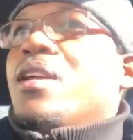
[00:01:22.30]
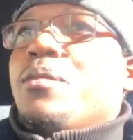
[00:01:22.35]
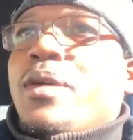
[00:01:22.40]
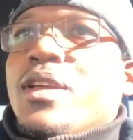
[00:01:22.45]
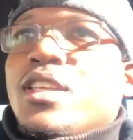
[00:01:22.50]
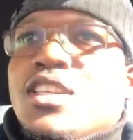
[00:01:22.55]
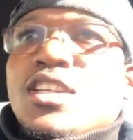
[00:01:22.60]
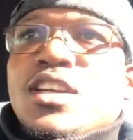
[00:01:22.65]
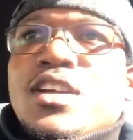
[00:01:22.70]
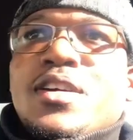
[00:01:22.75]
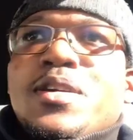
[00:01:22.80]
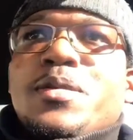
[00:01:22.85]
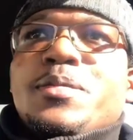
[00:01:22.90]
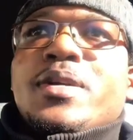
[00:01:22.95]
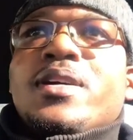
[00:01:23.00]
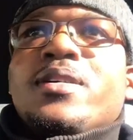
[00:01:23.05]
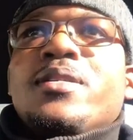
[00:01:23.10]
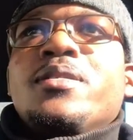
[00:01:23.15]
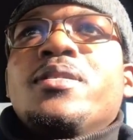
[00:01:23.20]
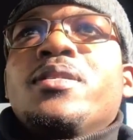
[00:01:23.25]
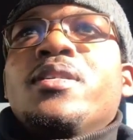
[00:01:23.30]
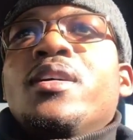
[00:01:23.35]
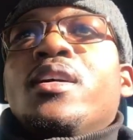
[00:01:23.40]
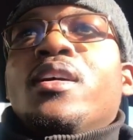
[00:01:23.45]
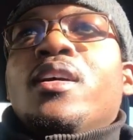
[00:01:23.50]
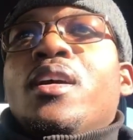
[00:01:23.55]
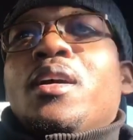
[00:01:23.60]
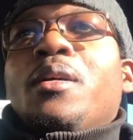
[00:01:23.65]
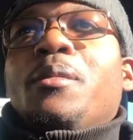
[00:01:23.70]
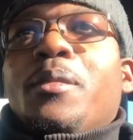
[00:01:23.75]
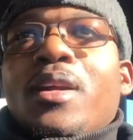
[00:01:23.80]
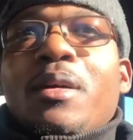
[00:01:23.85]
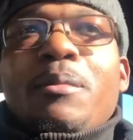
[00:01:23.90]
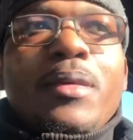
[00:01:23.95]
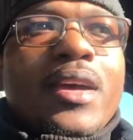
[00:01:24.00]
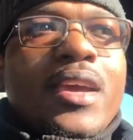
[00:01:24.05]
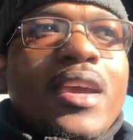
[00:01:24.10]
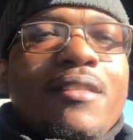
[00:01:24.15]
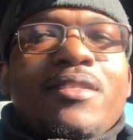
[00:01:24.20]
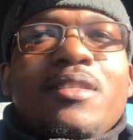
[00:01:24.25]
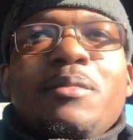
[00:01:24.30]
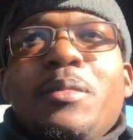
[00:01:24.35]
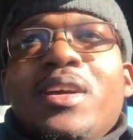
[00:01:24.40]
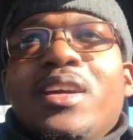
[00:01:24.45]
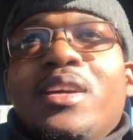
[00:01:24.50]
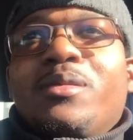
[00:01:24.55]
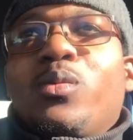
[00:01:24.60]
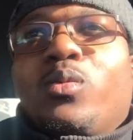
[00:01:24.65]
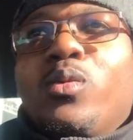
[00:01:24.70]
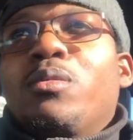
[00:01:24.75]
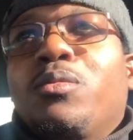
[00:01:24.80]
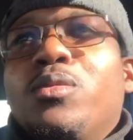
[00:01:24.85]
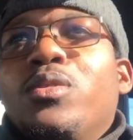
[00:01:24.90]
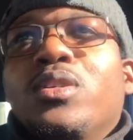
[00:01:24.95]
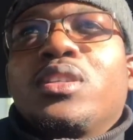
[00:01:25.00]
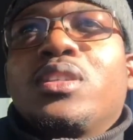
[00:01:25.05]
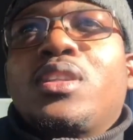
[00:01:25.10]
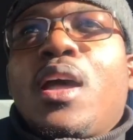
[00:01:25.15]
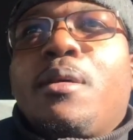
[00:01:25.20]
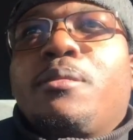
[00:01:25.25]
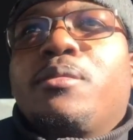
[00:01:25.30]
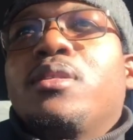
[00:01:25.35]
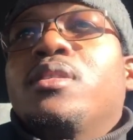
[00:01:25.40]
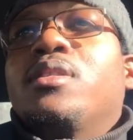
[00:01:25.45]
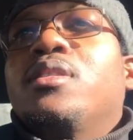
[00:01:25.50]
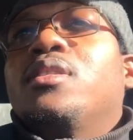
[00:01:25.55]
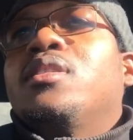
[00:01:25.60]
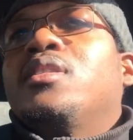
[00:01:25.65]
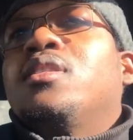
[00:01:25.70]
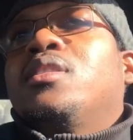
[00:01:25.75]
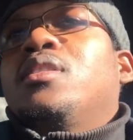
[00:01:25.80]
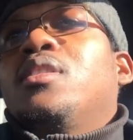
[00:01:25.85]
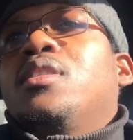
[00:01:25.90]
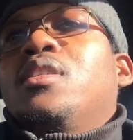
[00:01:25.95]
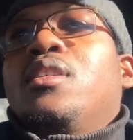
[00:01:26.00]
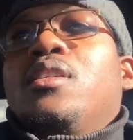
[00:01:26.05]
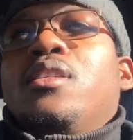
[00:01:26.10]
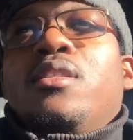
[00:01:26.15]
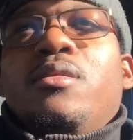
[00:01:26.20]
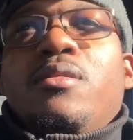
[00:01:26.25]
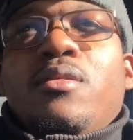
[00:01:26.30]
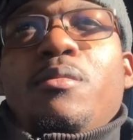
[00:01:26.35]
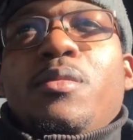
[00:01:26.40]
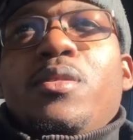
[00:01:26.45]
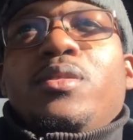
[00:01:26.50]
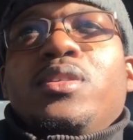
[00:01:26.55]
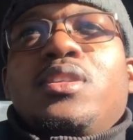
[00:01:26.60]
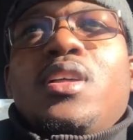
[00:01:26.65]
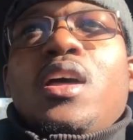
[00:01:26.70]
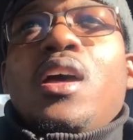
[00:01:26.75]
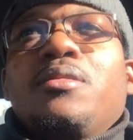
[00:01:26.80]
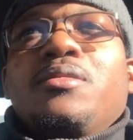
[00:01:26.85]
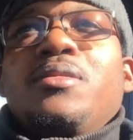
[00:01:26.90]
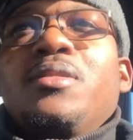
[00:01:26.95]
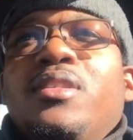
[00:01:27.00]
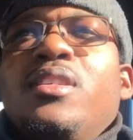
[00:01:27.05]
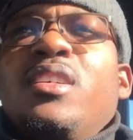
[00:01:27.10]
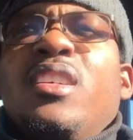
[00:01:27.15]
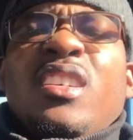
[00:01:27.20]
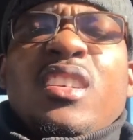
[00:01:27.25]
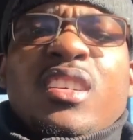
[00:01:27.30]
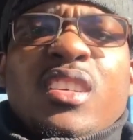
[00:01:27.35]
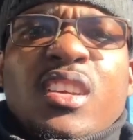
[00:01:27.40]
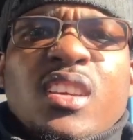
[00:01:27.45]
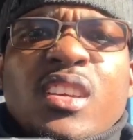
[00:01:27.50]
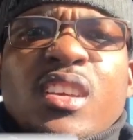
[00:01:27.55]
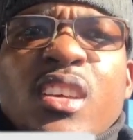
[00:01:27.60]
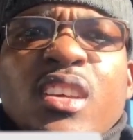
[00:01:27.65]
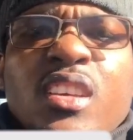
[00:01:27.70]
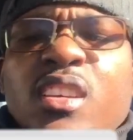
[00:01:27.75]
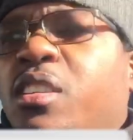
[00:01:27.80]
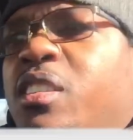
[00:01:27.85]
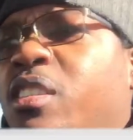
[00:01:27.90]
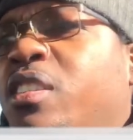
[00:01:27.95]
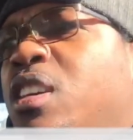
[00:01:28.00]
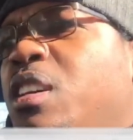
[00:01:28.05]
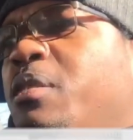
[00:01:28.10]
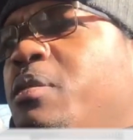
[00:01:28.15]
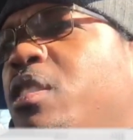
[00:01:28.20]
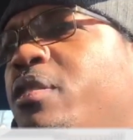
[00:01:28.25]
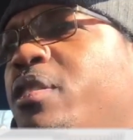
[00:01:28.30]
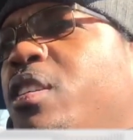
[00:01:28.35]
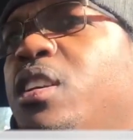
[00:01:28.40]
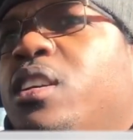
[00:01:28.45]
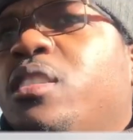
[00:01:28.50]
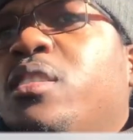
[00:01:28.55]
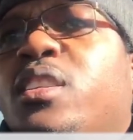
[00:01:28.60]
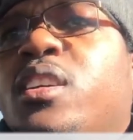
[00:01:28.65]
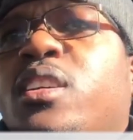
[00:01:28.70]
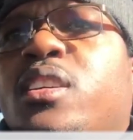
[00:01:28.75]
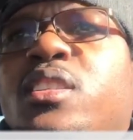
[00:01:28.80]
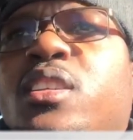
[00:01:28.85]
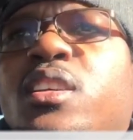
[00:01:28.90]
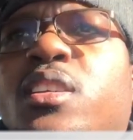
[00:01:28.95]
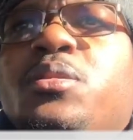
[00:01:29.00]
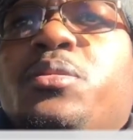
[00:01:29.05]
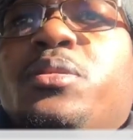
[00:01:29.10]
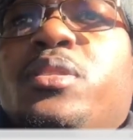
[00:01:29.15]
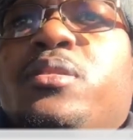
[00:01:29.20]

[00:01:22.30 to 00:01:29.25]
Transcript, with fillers: heading back to the curb now. But I might have to make it one more stop. One more stop time is I think it's